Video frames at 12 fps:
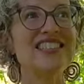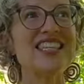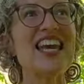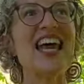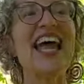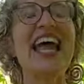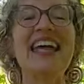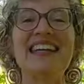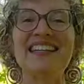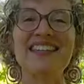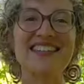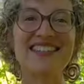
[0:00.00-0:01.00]
to
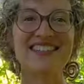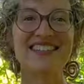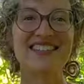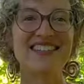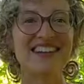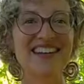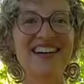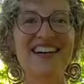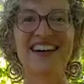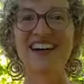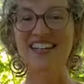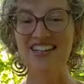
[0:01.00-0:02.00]
end
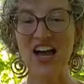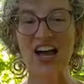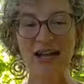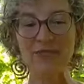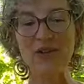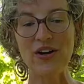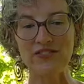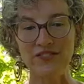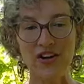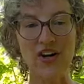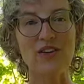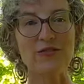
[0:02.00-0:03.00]
a time
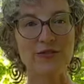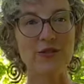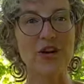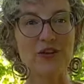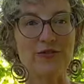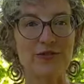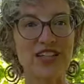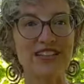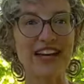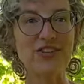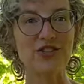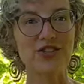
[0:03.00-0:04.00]
of
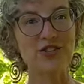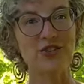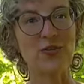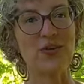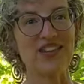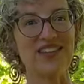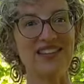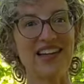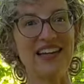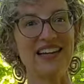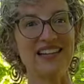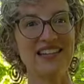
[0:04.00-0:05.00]
connection with the
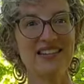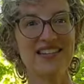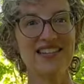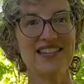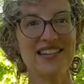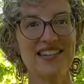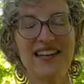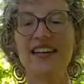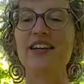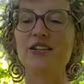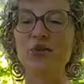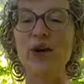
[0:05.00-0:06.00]
land
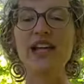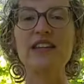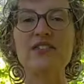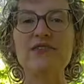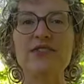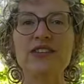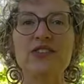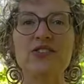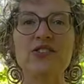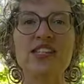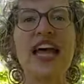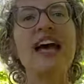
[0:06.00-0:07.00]
in a way that
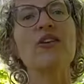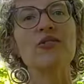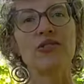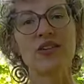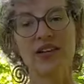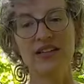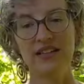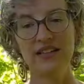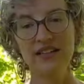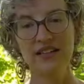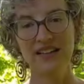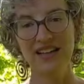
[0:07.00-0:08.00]
feels healthy
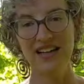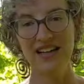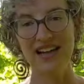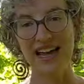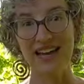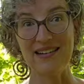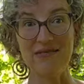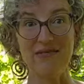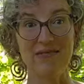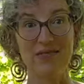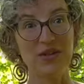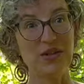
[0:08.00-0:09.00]
and
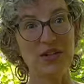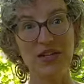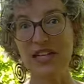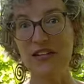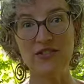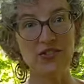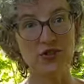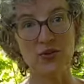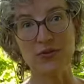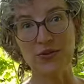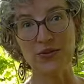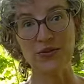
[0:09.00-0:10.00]
even
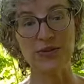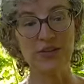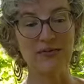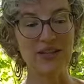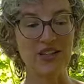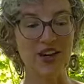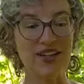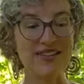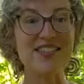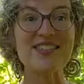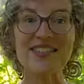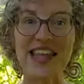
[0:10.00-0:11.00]
doable. Because
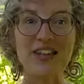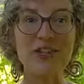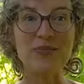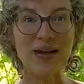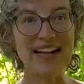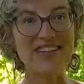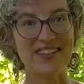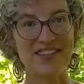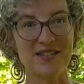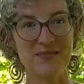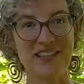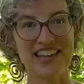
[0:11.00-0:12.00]
saying goodbye to this
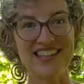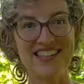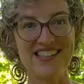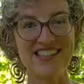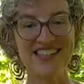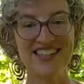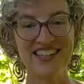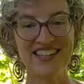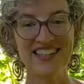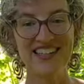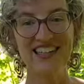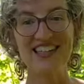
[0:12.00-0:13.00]
place
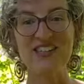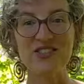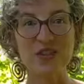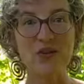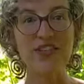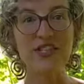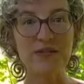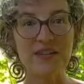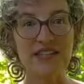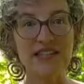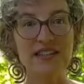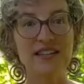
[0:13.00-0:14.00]
is going to
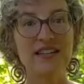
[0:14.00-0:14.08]
be